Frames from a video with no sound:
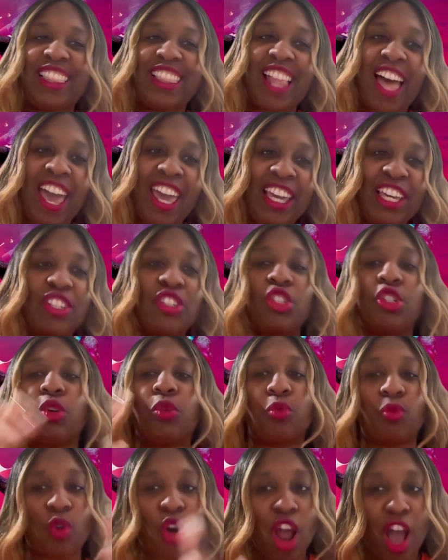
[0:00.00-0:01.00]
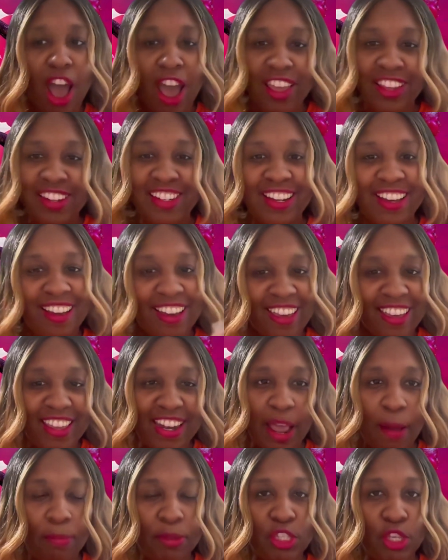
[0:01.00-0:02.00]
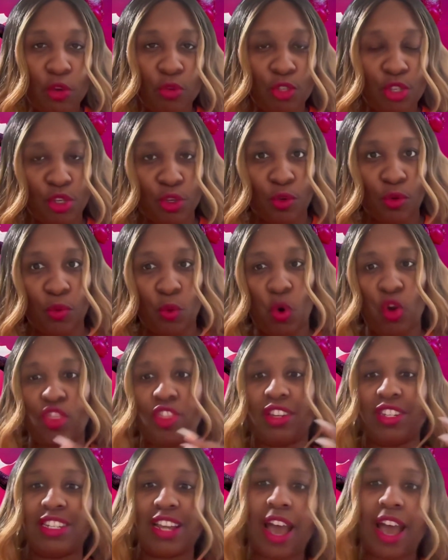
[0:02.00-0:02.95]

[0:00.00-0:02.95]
like Sharonda in episode 2, or the